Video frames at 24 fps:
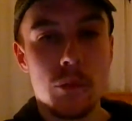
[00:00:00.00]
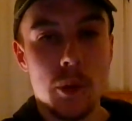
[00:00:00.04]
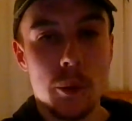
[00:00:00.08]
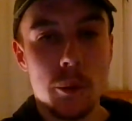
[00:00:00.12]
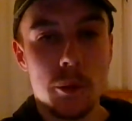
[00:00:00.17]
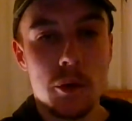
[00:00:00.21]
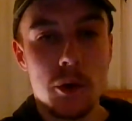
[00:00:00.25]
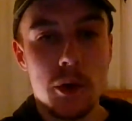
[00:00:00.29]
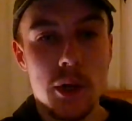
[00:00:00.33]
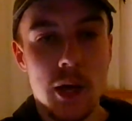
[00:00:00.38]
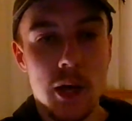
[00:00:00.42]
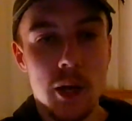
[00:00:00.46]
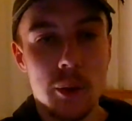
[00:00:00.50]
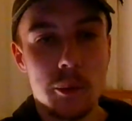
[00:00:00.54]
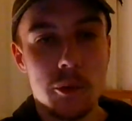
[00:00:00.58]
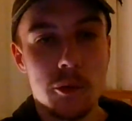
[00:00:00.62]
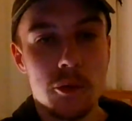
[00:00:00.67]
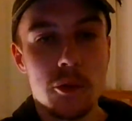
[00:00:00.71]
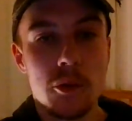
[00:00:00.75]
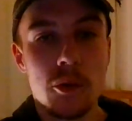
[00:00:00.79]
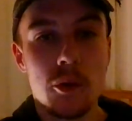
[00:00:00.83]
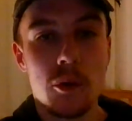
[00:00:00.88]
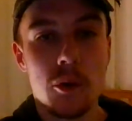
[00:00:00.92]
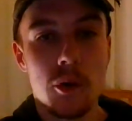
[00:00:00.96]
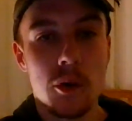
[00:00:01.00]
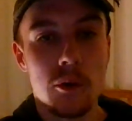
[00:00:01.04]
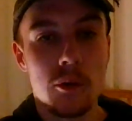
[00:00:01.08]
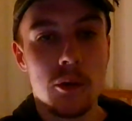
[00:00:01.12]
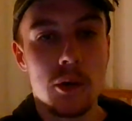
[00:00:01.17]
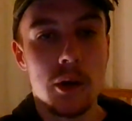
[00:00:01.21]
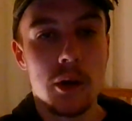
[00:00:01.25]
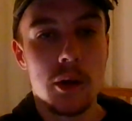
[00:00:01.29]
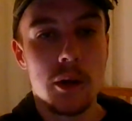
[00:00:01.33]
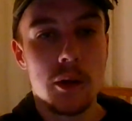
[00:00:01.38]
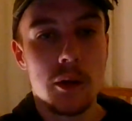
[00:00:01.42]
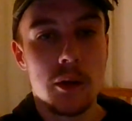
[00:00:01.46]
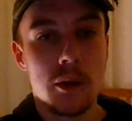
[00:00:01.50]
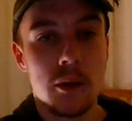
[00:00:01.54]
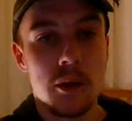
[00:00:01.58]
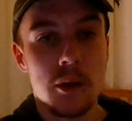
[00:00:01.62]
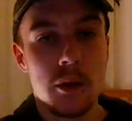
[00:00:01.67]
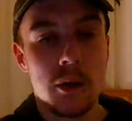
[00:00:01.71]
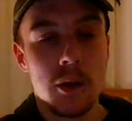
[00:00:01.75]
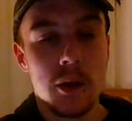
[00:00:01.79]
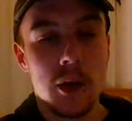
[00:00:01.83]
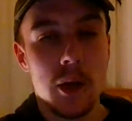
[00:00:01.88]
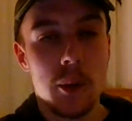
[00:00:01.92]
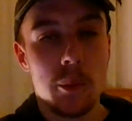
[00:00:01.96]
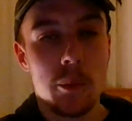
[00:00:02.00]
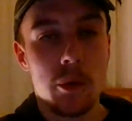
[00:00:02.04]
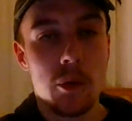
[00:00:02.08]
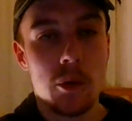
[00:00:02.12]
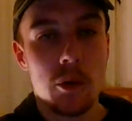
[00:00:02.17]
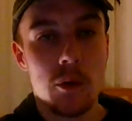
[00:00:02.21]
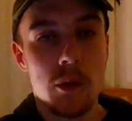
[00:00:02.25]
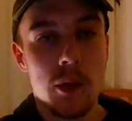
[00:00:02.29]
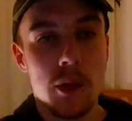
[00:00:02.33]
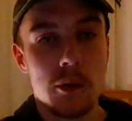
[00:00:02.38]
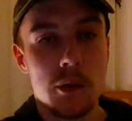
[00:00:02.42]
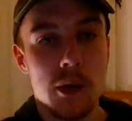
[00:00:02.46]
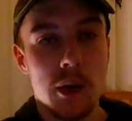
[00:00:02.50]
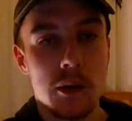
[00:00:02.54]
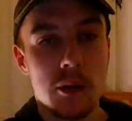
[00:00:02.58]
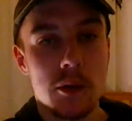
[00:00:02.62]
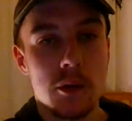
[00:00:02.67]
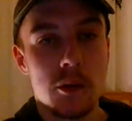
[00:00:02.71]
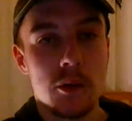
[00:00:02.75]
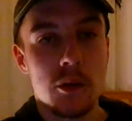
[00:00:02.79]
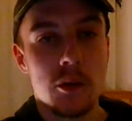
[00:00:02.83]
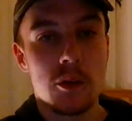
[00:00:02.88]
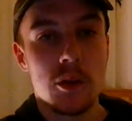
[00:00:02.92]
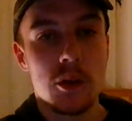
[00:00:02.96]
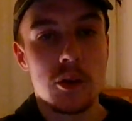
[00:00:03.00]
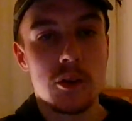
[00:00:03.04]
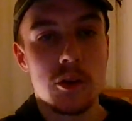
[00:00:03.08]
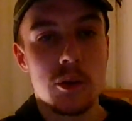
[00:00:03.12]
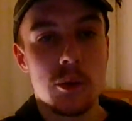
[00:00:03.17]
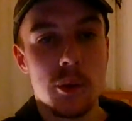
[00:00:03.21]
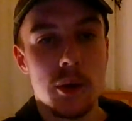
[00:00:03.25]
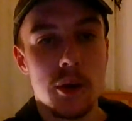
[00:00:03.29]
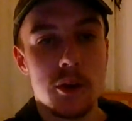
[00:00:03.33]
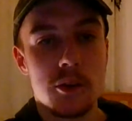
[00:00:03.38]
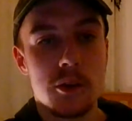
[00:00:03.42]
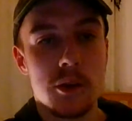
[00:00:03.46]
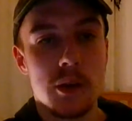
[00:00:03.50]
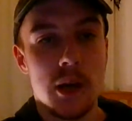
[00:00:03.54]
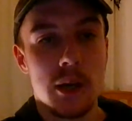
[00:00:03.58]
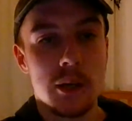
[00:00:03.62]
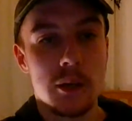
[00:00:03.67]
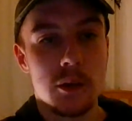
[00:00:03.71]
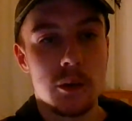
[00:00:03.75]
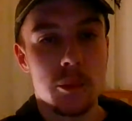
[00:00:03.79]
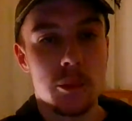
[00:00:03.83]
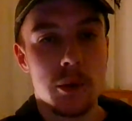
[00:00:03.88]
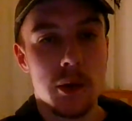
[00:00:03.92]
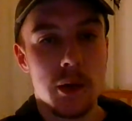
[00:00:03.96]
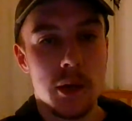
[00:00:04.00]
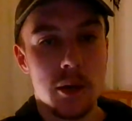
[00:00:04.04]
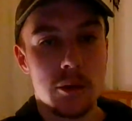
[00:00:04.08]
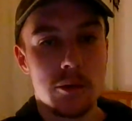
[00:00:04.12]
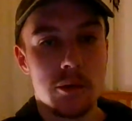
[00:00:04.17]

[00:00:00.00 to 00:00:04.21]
But Kenin was the only really opponent that handled the situation, handled playing a